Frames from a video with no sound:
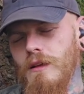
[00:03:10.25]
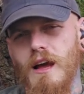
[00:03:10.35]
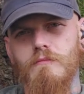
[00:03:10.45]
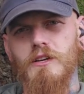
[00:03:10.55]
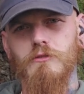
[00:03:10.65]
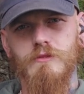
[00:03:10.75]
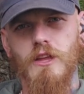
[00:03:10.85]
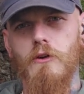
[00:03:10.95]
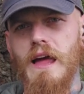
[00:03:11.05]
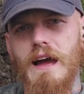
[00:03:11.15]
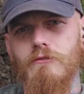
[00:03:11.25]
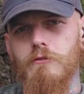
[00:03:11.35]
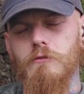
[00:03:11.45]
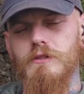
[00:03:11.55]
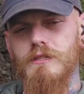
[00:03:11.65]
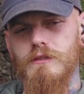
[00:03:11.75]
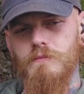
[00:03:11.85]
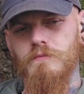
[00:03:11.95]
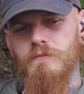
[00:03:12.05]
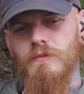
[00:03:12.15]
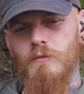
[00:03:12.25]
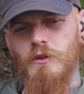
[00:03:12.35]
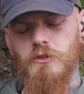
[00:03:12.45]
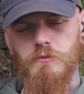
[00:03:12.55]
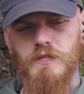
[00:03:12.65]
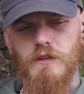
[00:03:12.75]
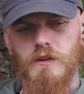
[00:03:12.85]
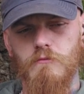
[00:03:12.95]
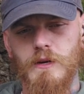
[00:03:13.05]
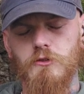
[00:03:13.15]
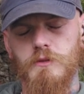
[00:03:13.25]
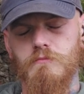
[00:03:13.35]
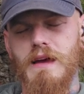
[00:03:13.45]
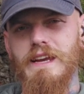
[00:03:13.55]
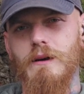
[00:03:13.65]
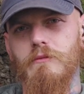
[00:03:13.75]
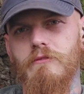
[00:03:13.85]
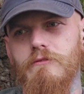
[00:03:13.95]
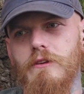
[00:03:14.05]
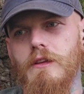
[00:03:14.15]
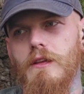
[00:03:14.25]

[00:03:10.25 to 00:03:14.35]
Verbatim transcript: Uh, mushrooms don't have roots. Mushrooms are mushrooms are made up of